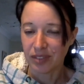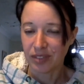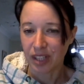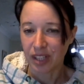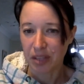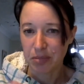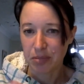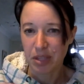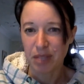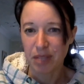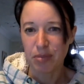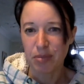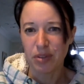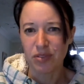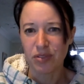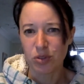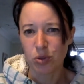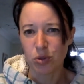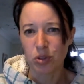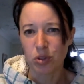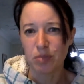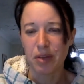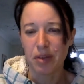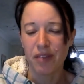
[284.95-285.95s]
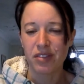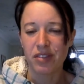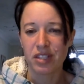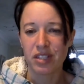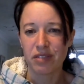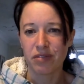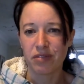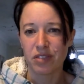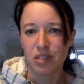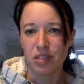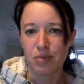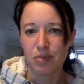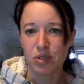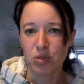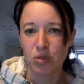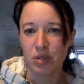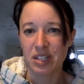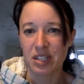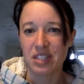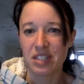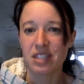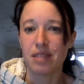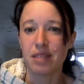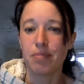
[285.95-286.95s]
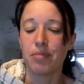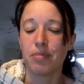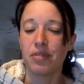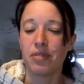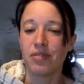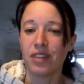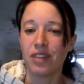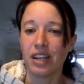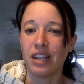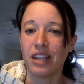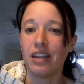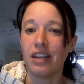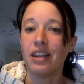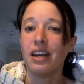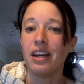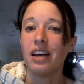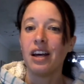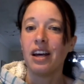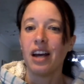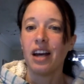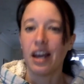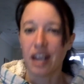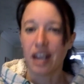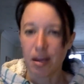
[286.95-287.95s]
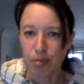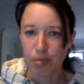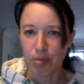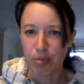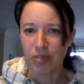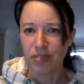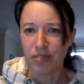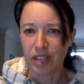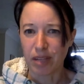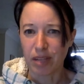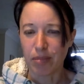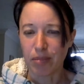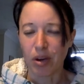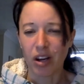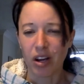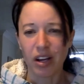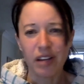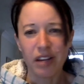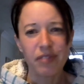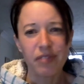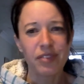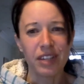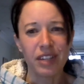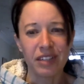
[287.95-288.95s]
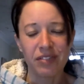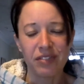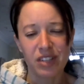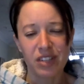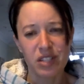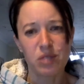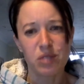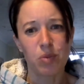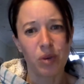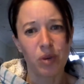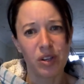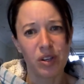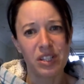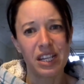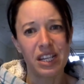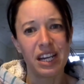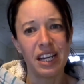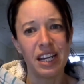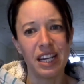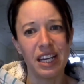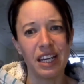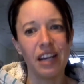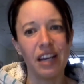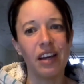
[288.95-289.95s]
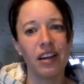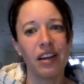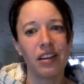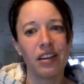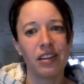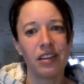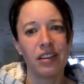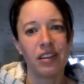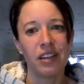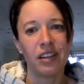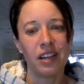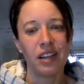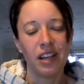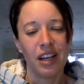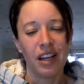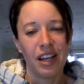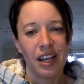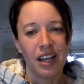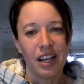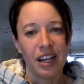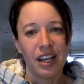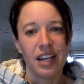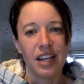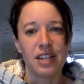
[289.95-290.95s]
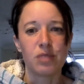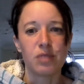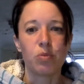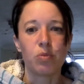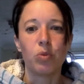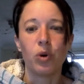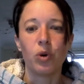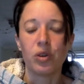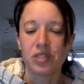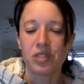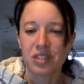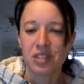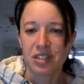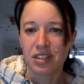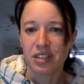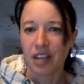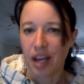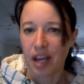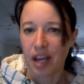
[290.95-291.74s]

and people have talked about the difference between sympathy and empathy, but I think this word here is what